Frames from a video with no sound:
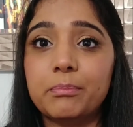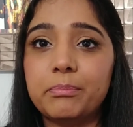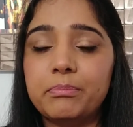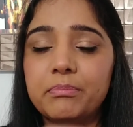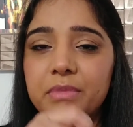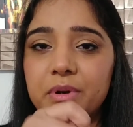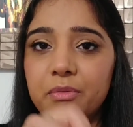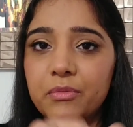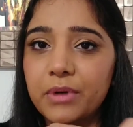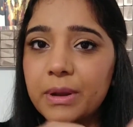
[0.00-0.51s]

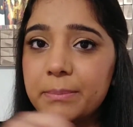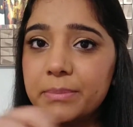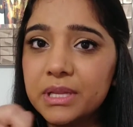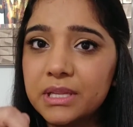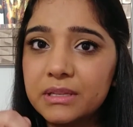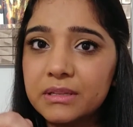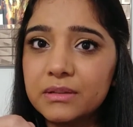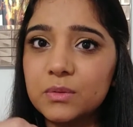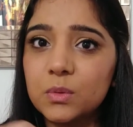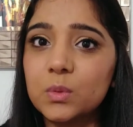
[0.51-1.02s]

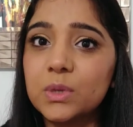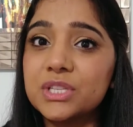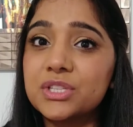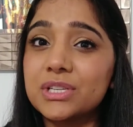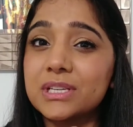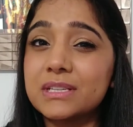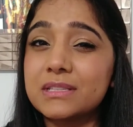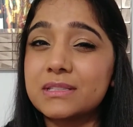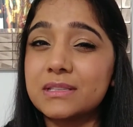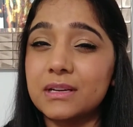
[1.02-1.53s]
ribbon which
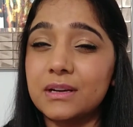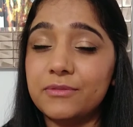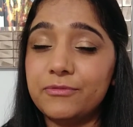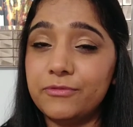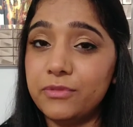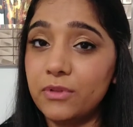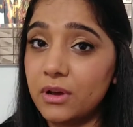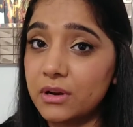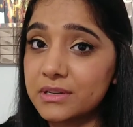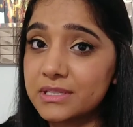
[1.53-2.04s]
is
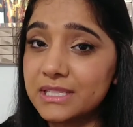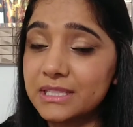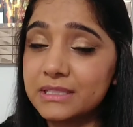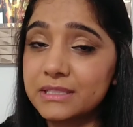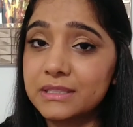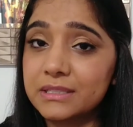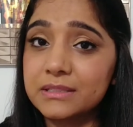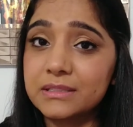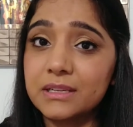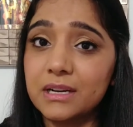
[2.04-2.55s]

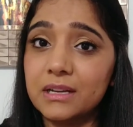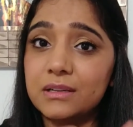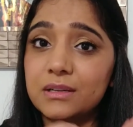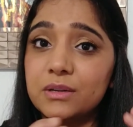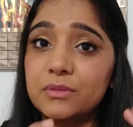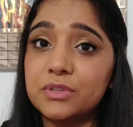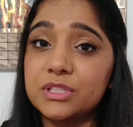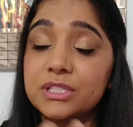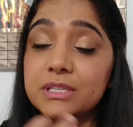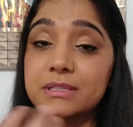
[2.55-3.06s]
fluorescent in color,
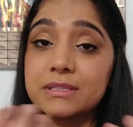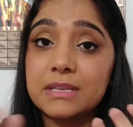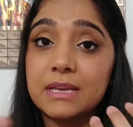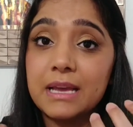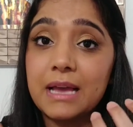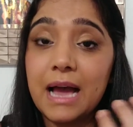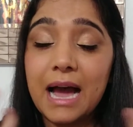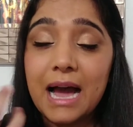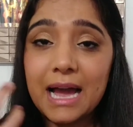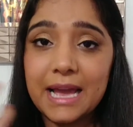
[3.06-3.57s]
which is
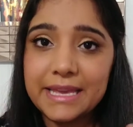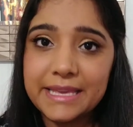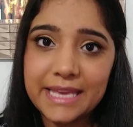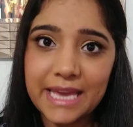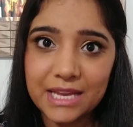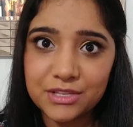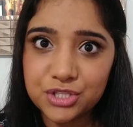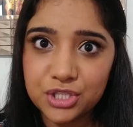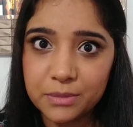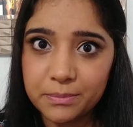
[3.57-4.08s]

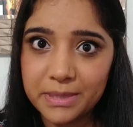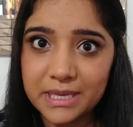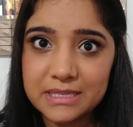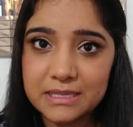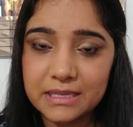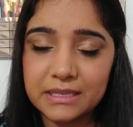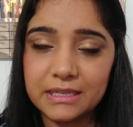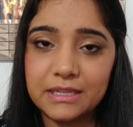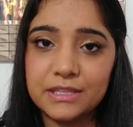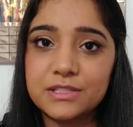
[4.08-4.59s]
eye-catchy
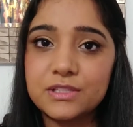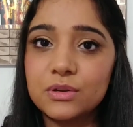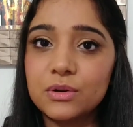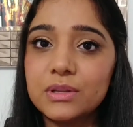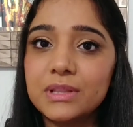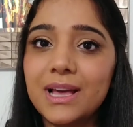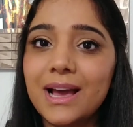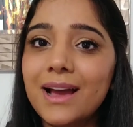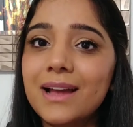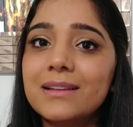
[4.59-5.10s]
basically, so
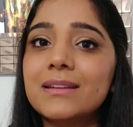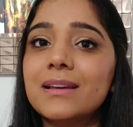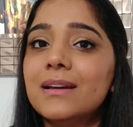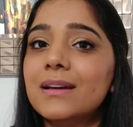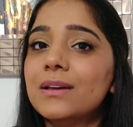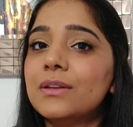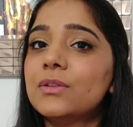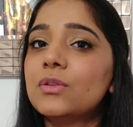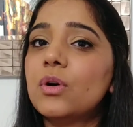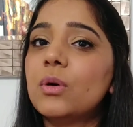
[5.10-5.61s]
that
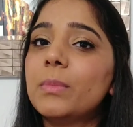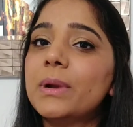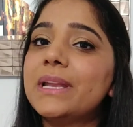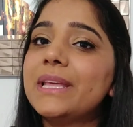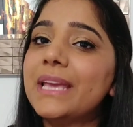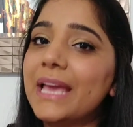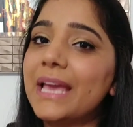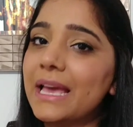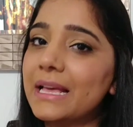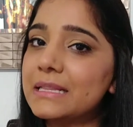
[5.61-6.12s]

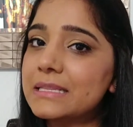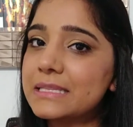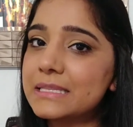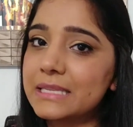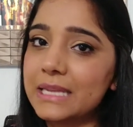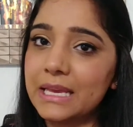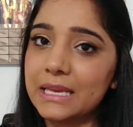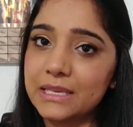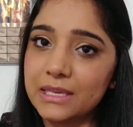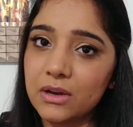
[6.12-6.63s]
nobody else
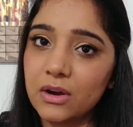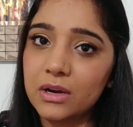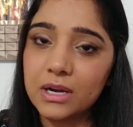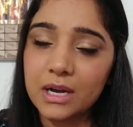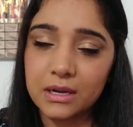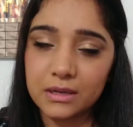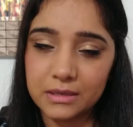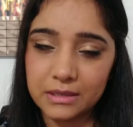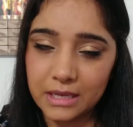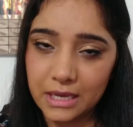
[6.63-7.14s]
take
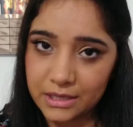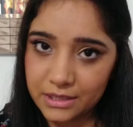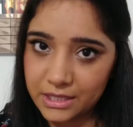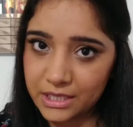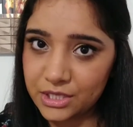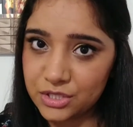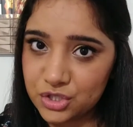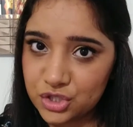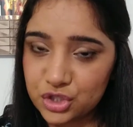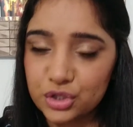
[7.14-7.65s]
your
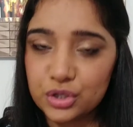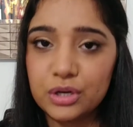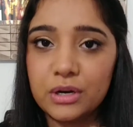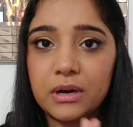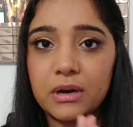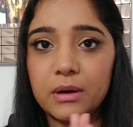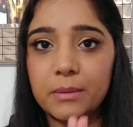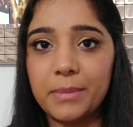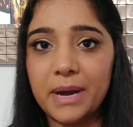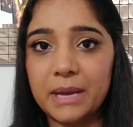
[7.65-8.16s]
luggage
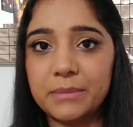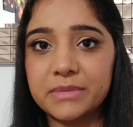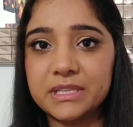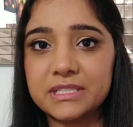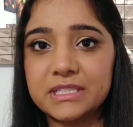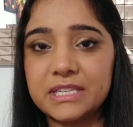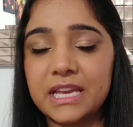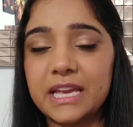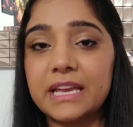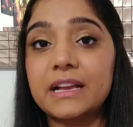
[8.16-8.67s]
by
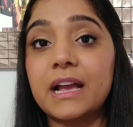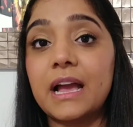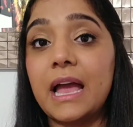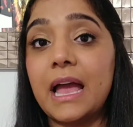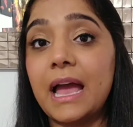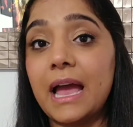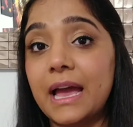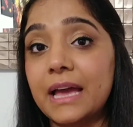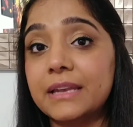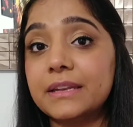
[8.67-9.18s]
mistake,
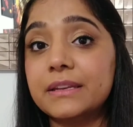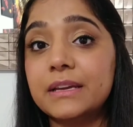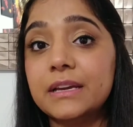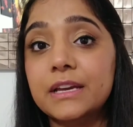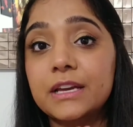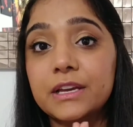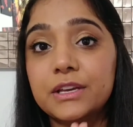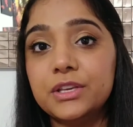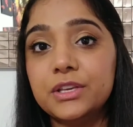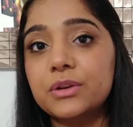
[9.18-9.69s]
and
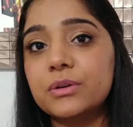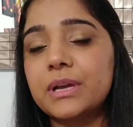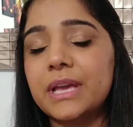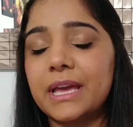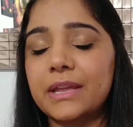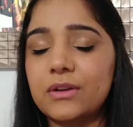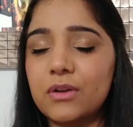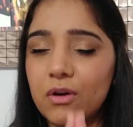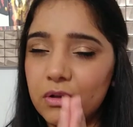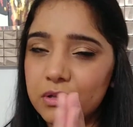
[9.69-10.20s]
you
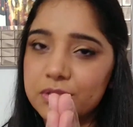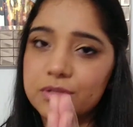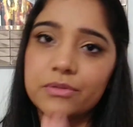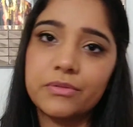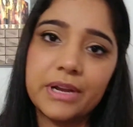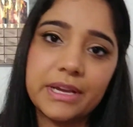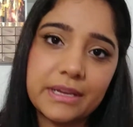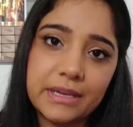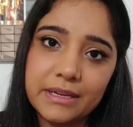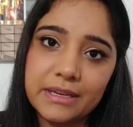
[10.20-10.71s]
can also
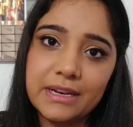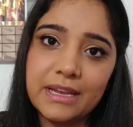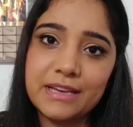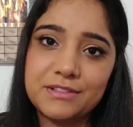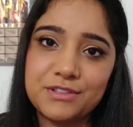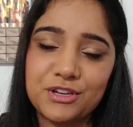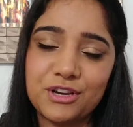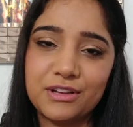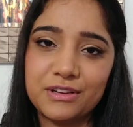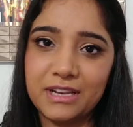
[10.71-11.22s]

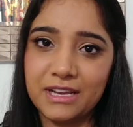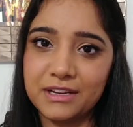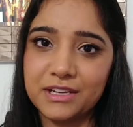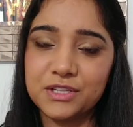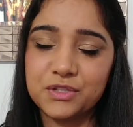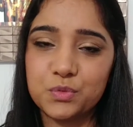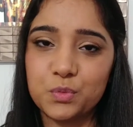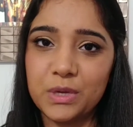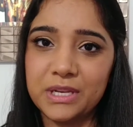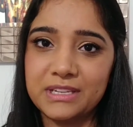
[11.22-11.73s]
recognize your
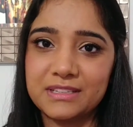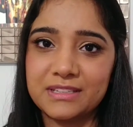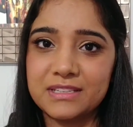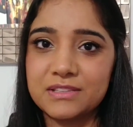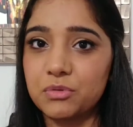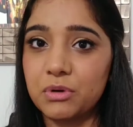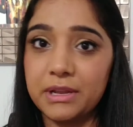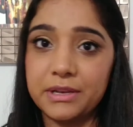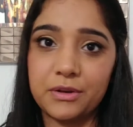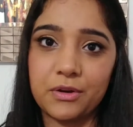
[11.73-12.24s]
luggage when it
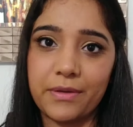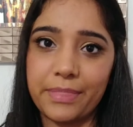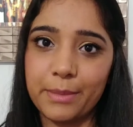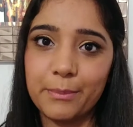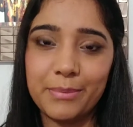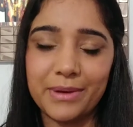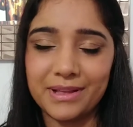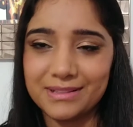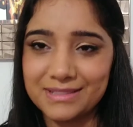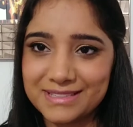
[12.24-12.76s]
is running on the
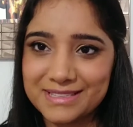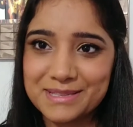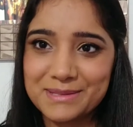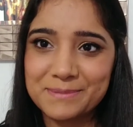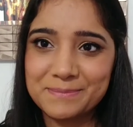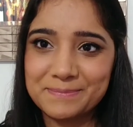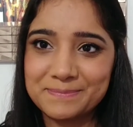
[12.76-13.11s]
belts.